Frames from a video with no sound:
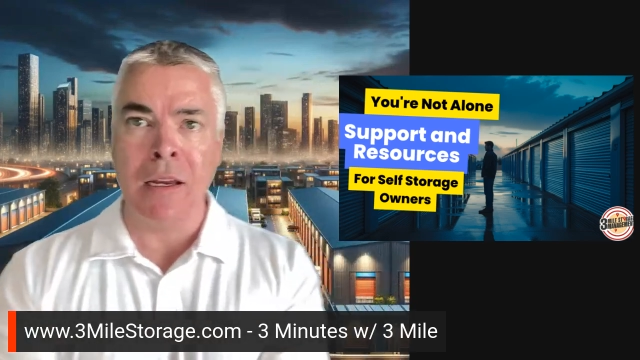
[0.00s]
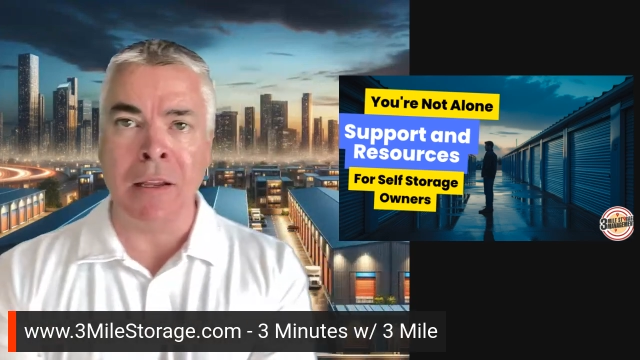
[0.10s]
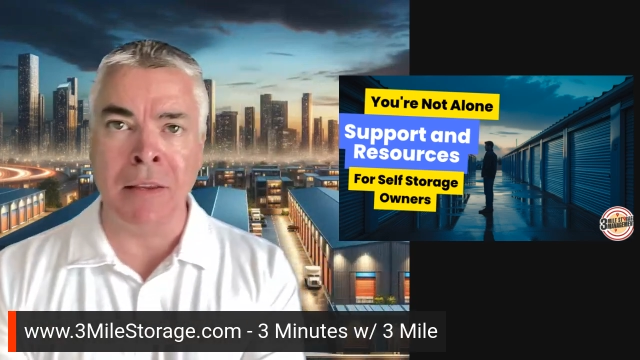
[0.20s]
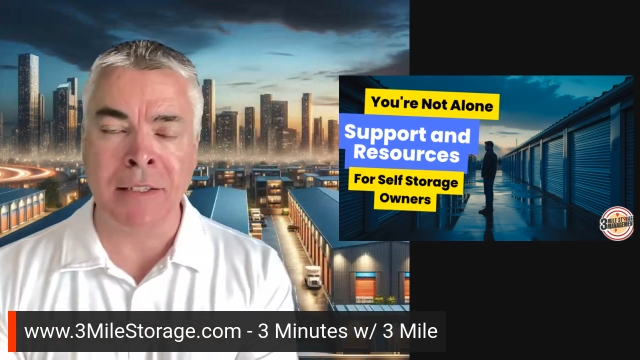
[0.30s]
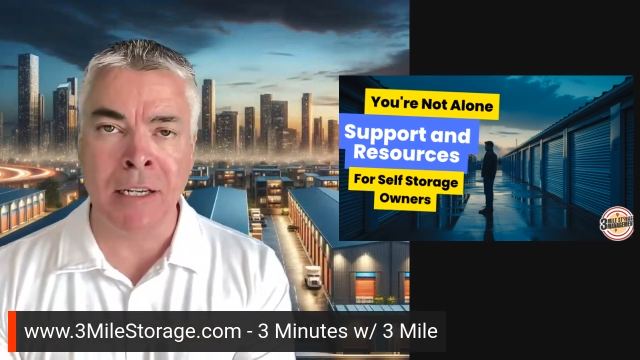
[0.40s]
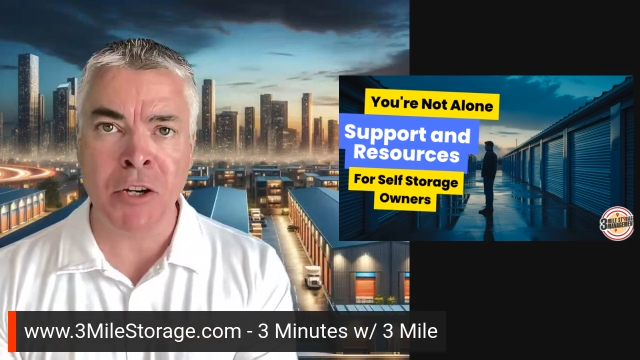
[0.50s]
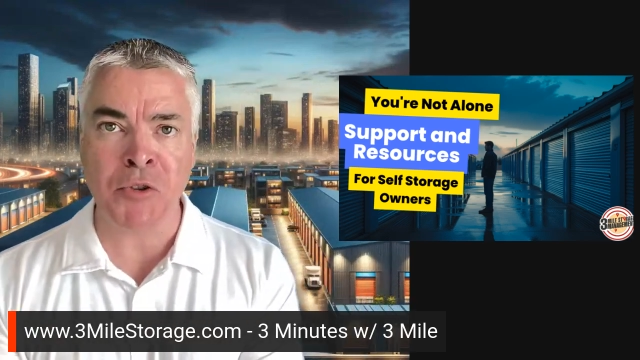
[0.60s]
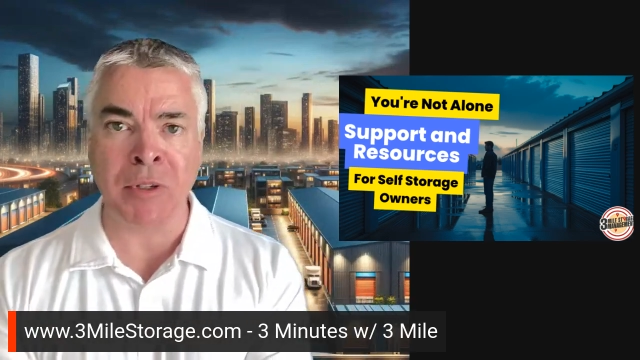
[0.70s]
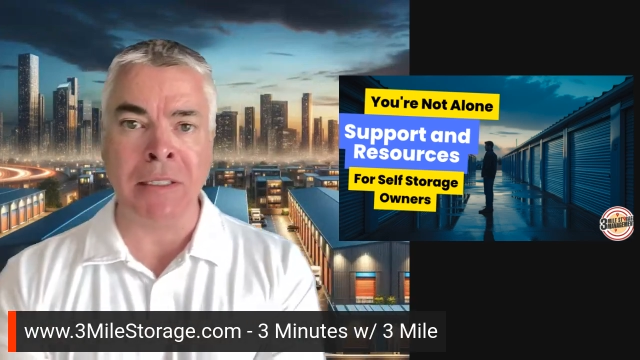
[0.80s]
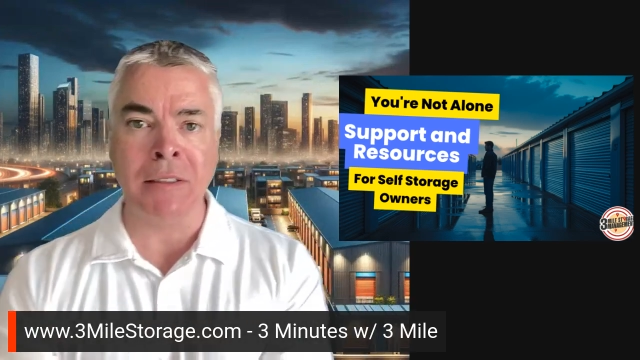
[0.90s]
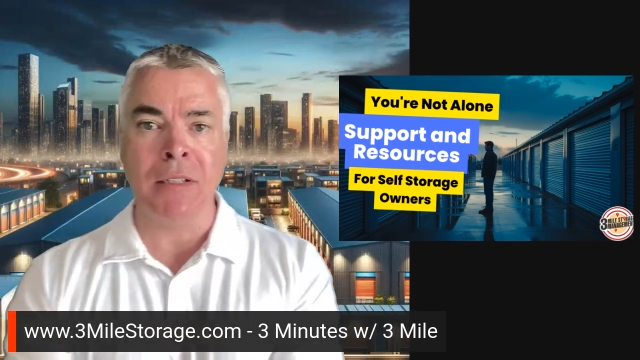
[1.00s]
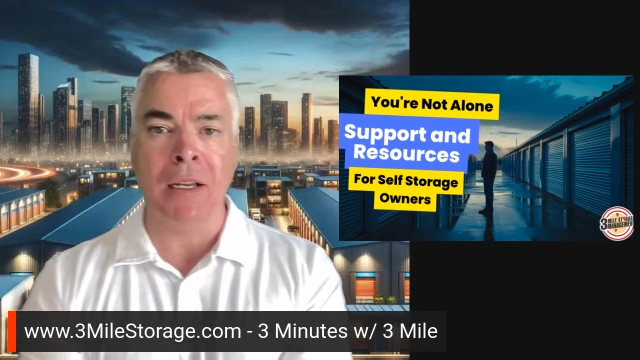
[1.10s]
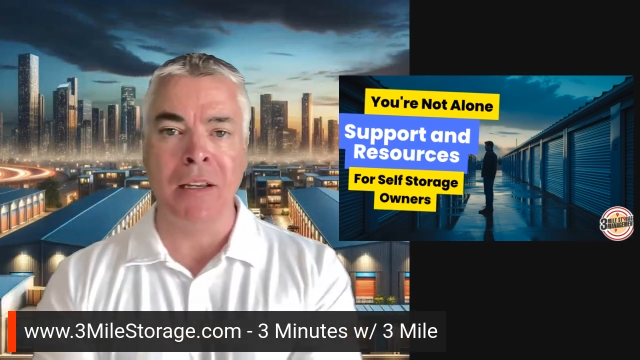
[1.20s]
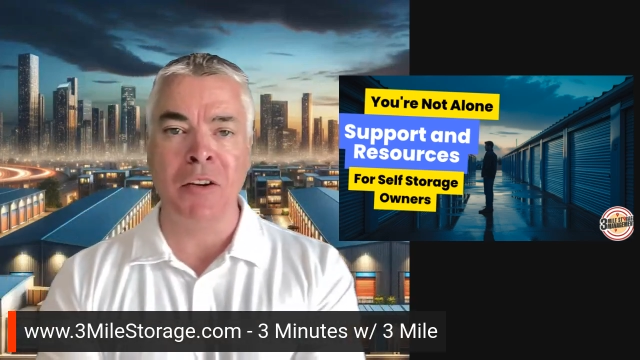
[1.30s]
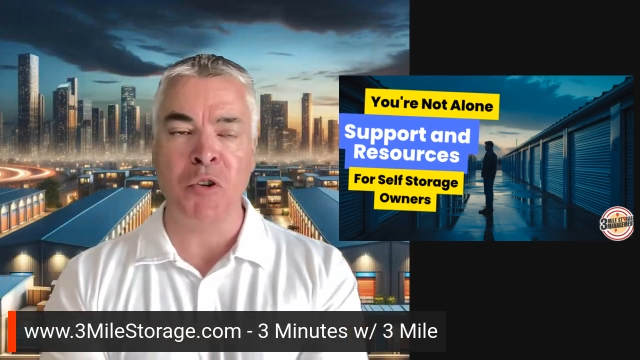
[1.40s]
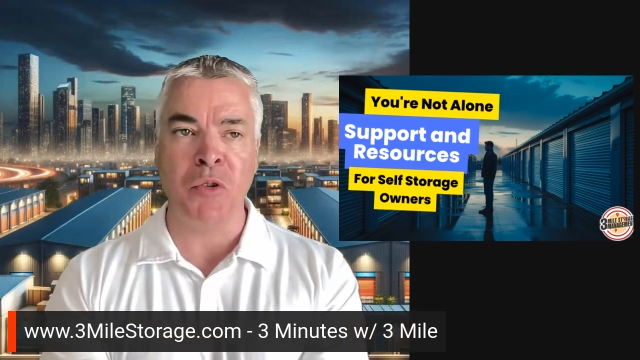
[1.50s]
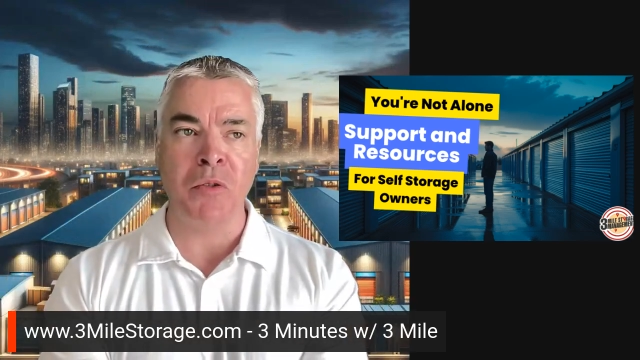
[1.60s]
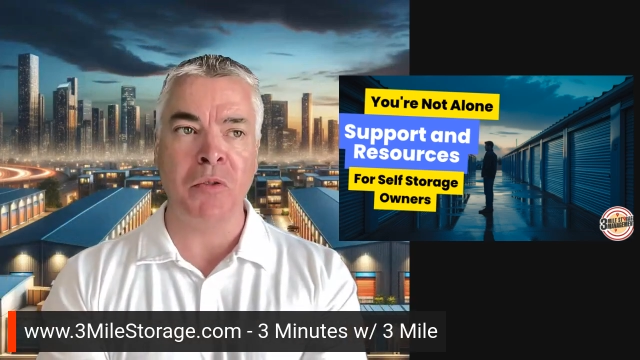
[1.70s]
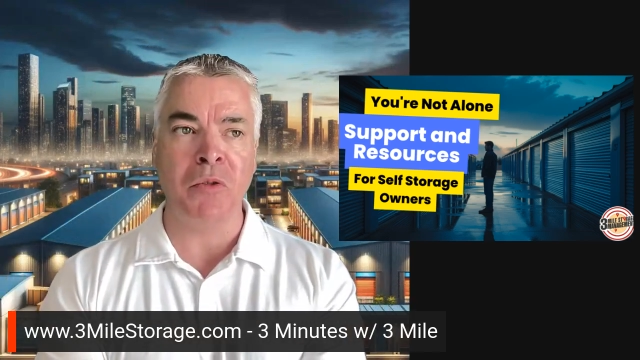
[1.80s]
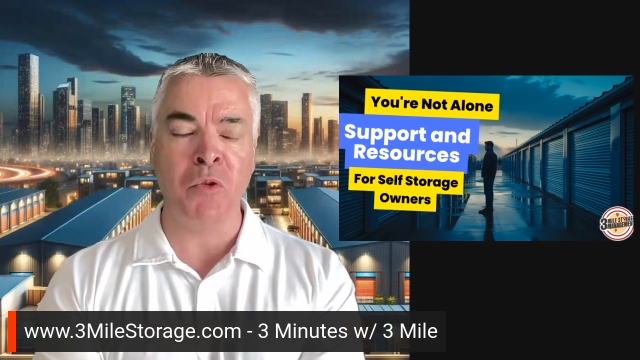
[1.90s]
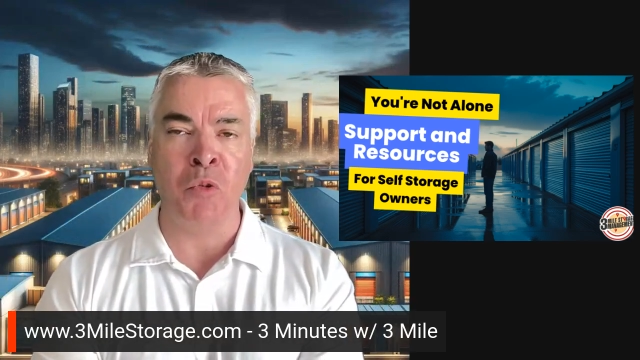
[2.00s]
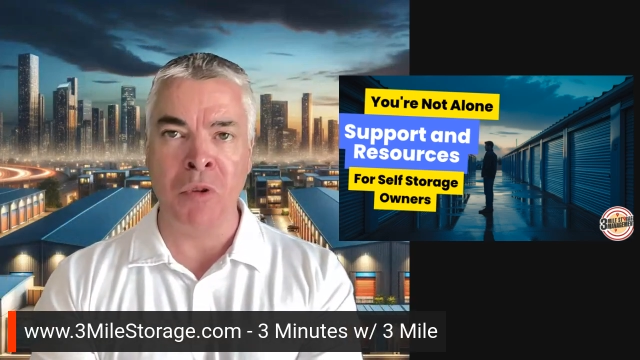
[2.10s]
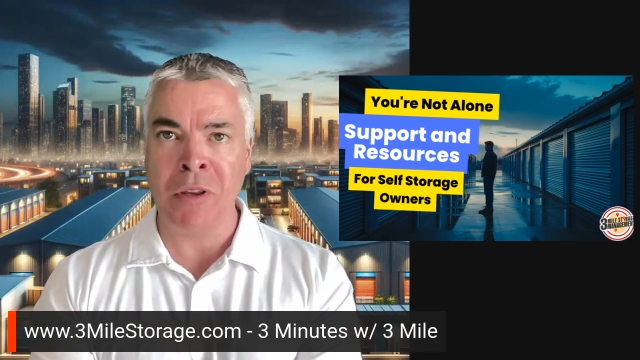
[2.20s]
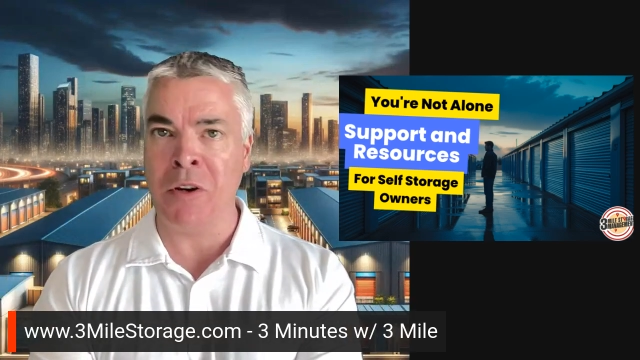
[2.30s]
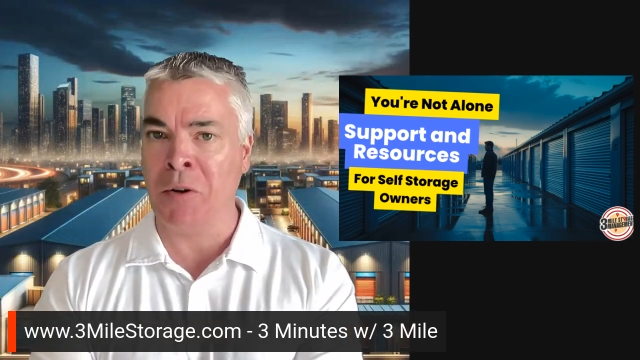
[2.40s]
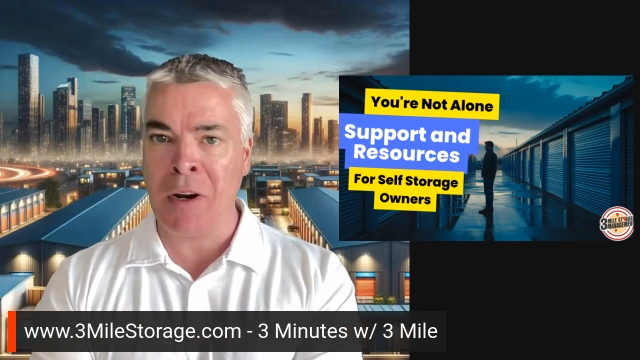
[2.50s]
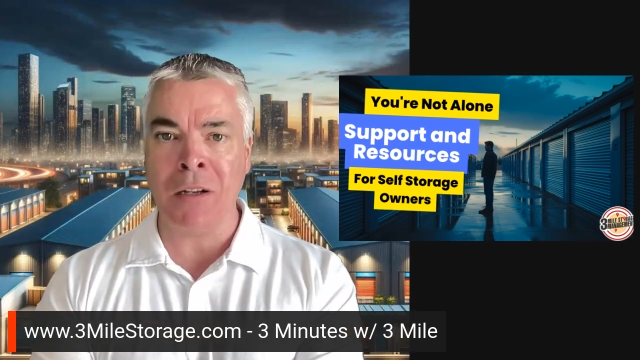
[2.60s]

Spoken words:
in this industry, you're not